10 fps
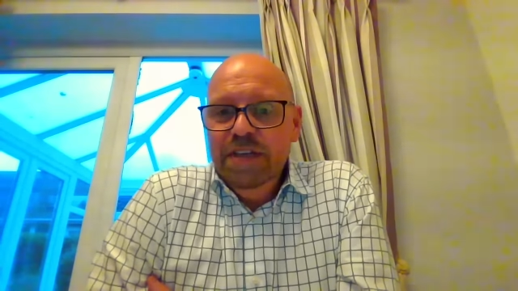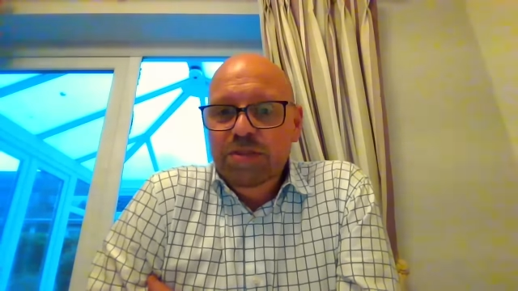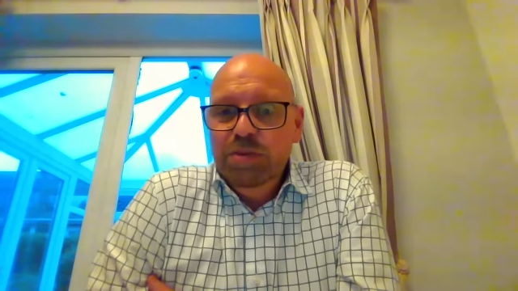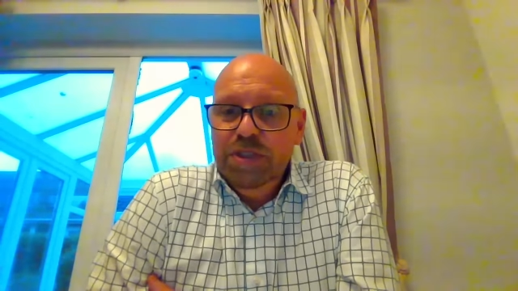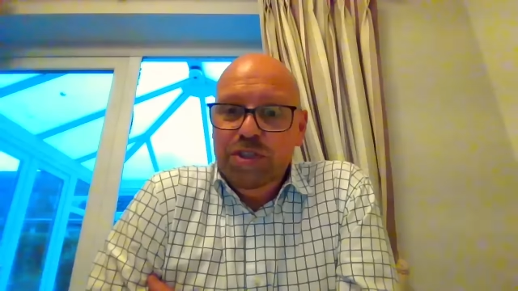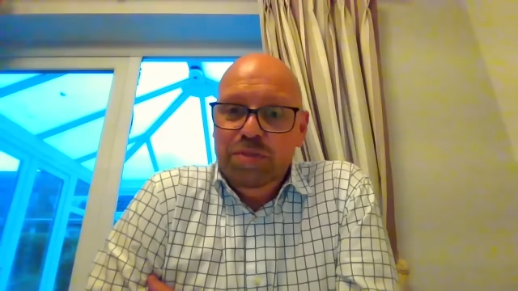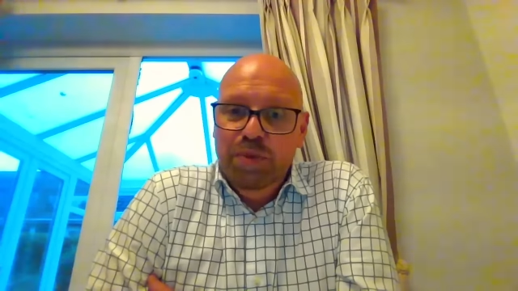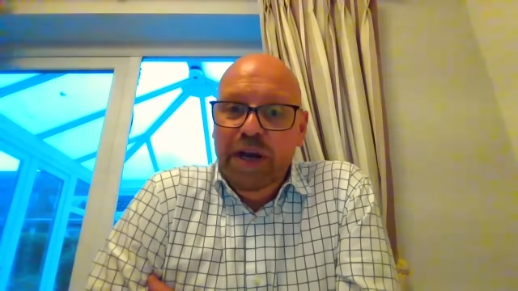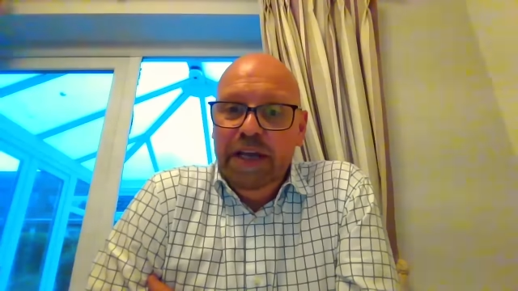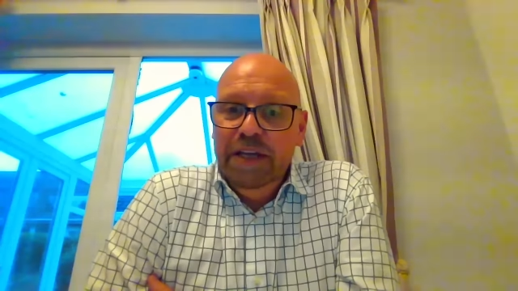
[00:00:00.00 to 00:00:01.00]
As with a
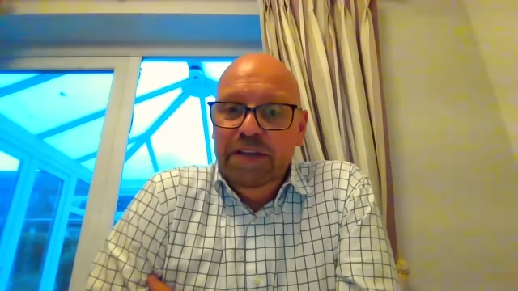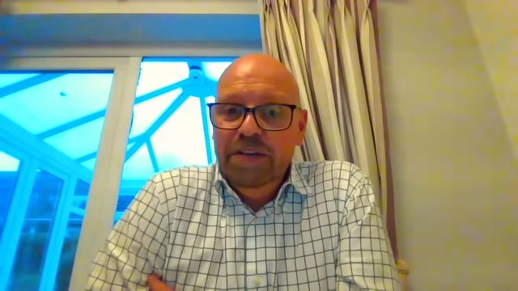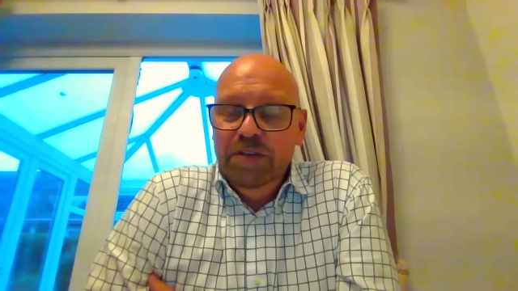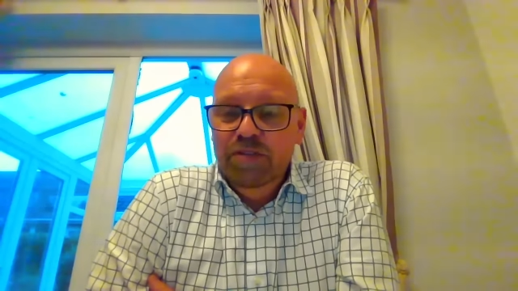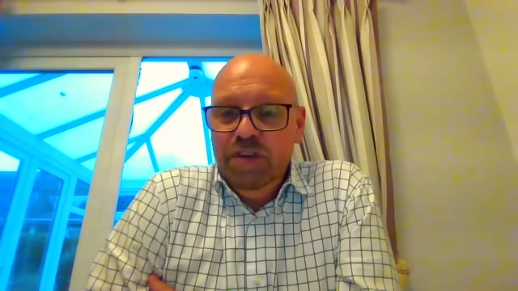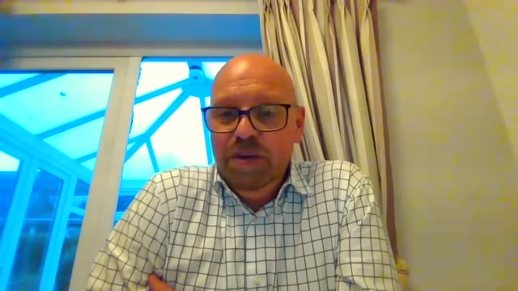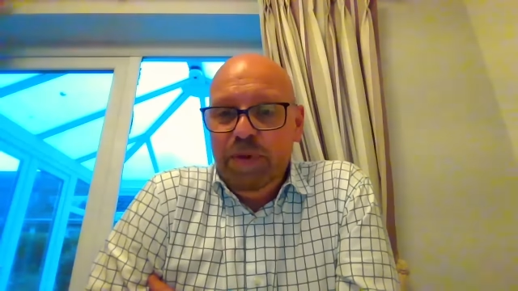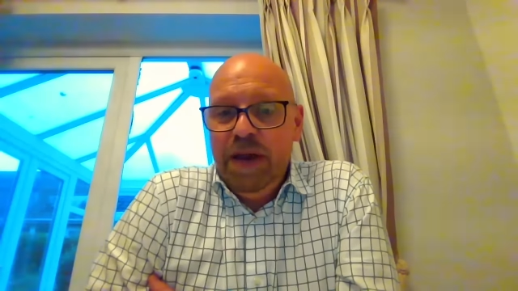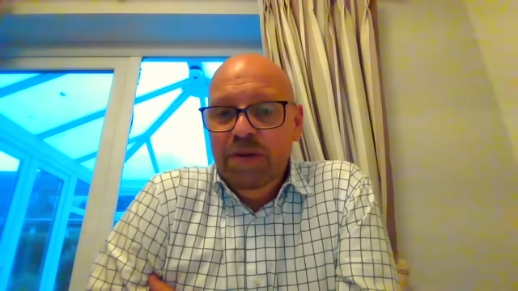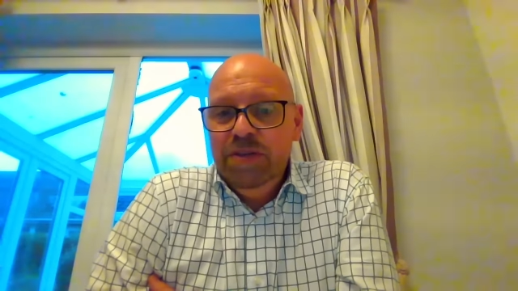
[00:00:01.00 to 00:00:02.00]
spring, you'll see a
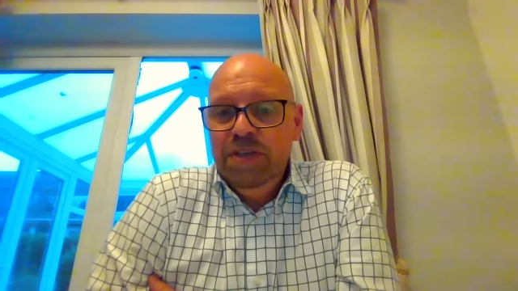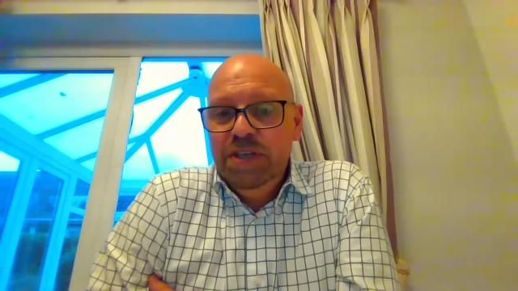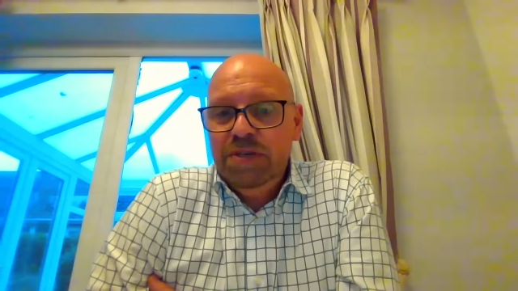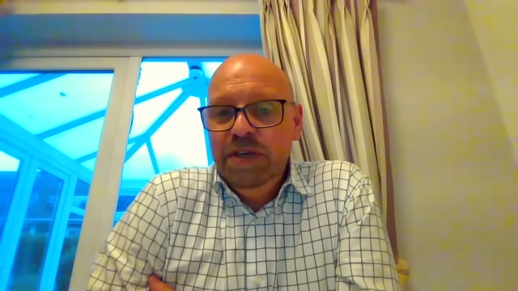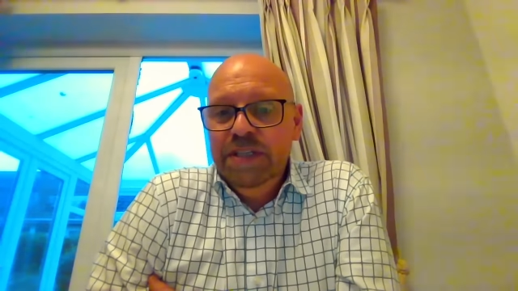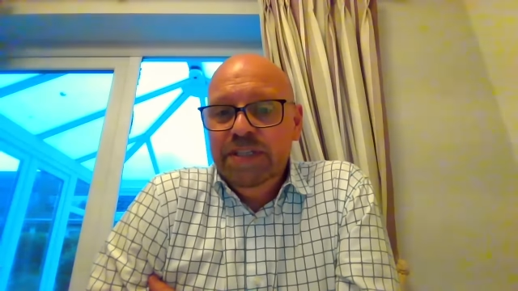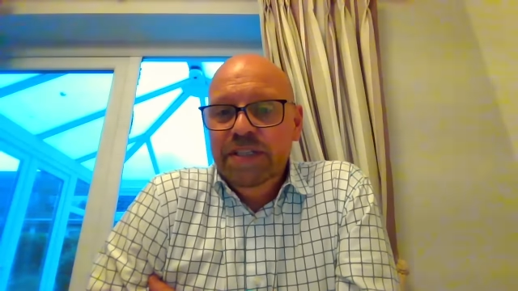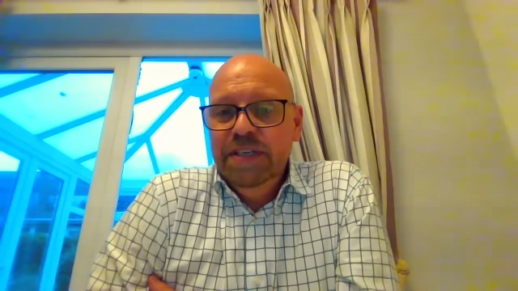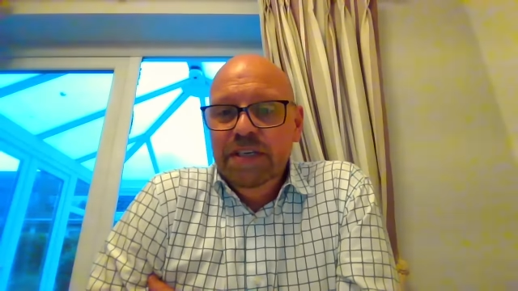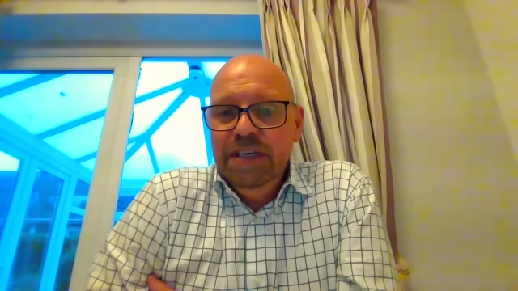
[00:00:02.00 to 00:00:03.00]
power
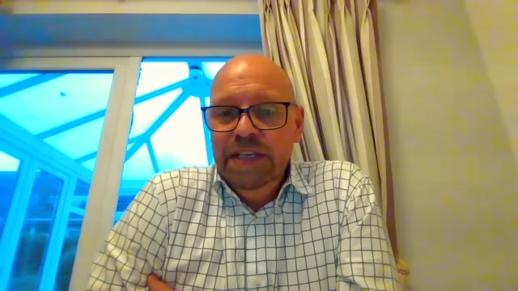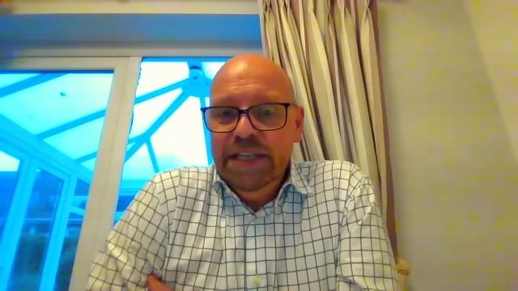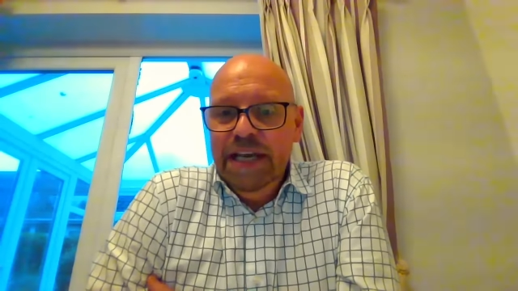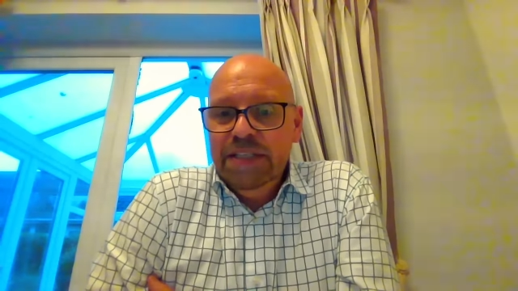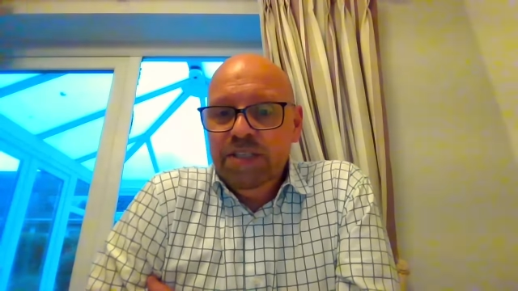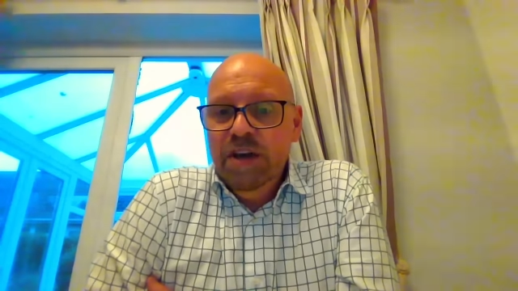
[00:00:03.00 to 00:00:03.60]
decrease in that